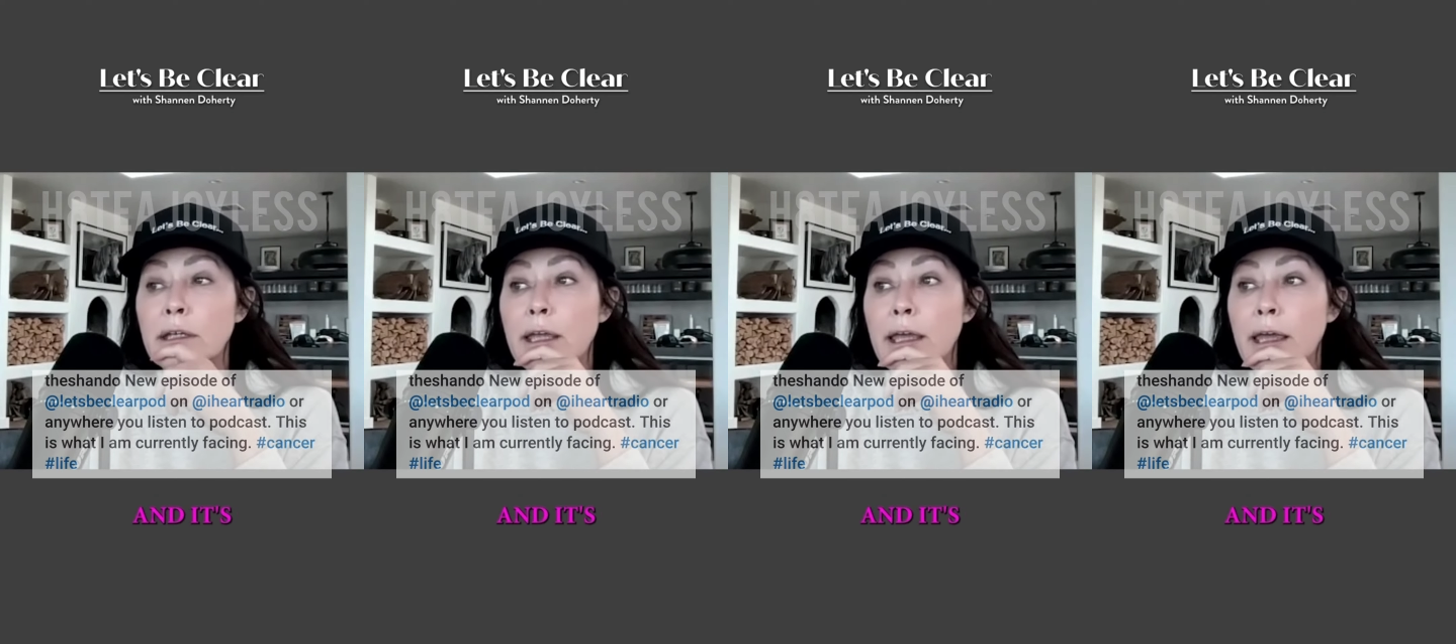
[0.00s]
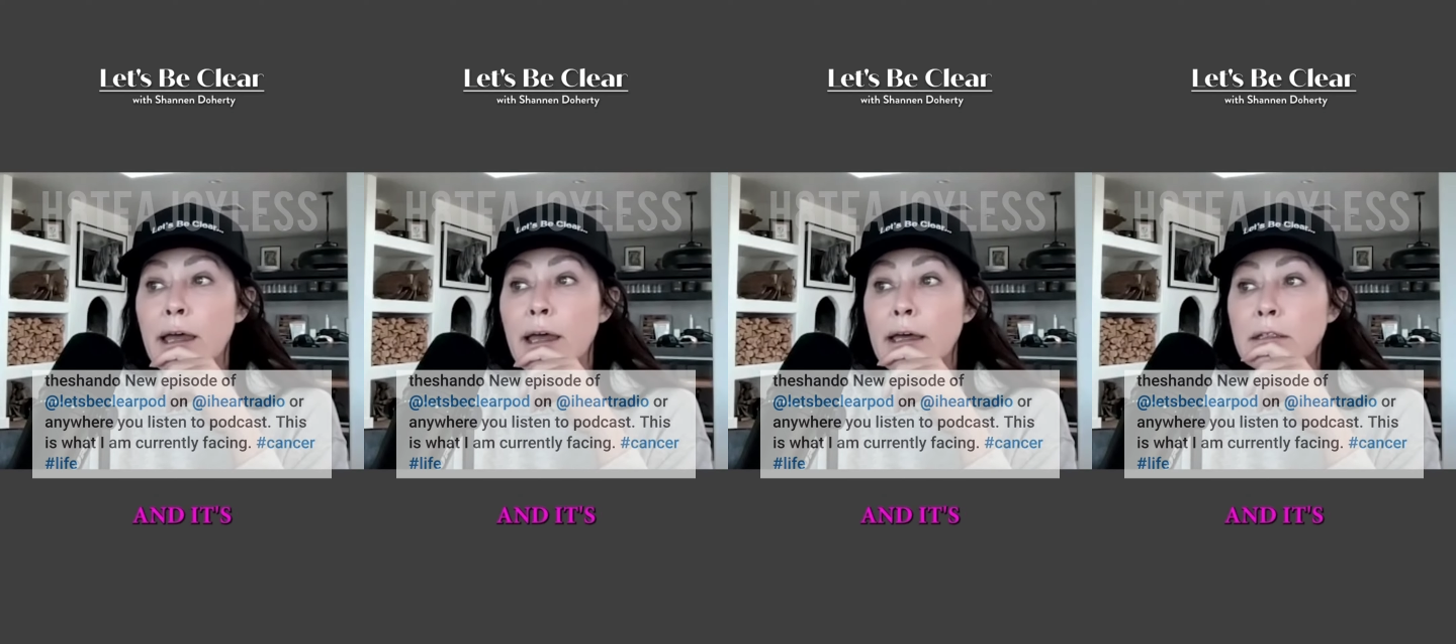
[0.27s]

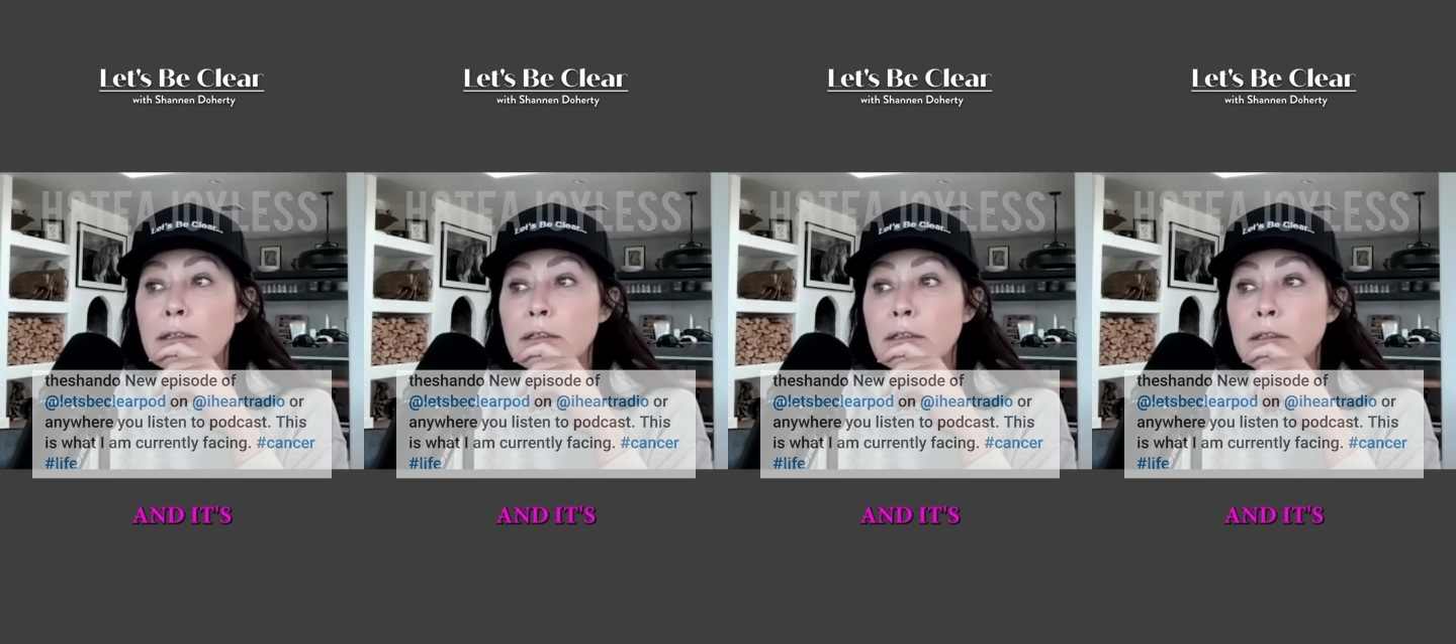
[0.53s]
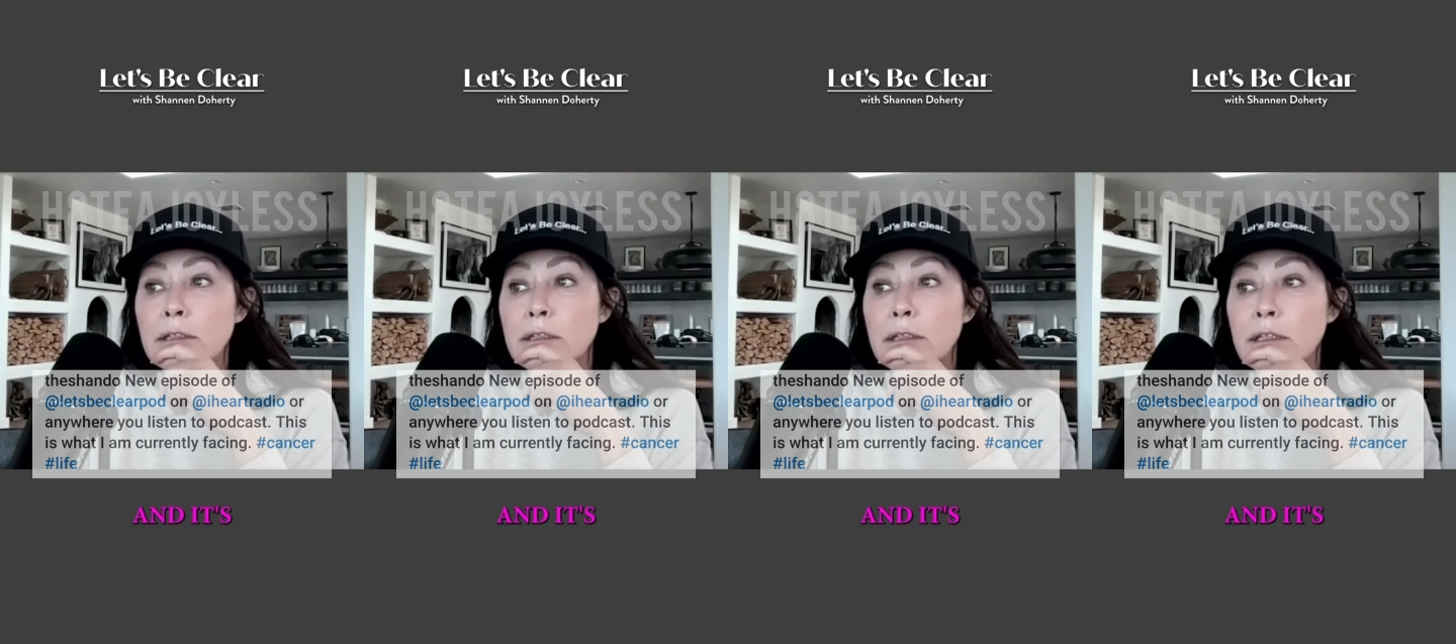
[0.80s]
And
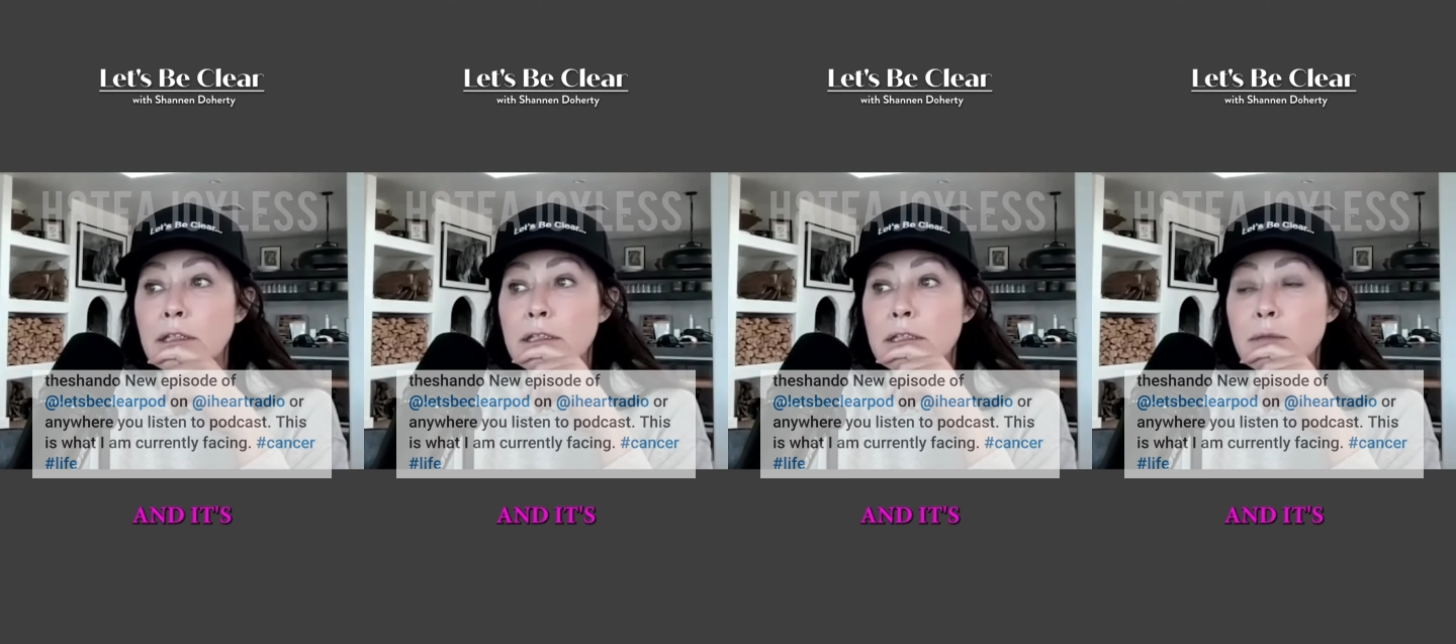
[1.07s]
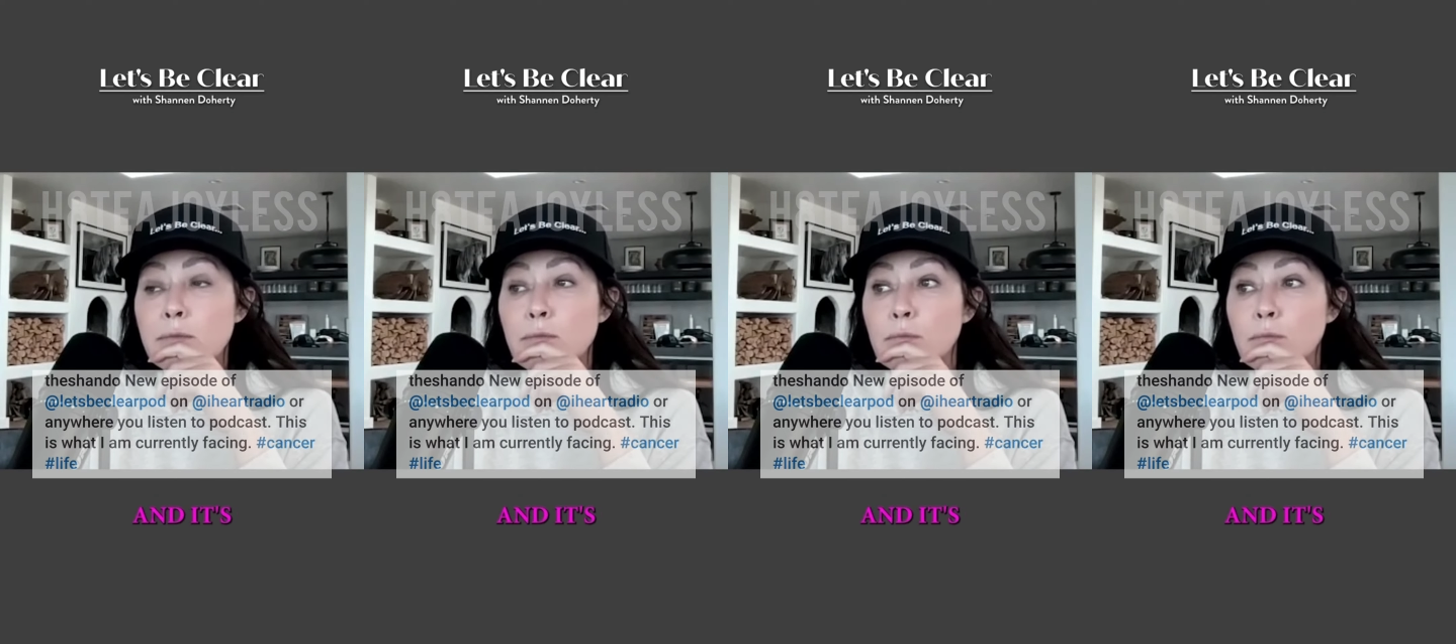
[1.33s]
it's,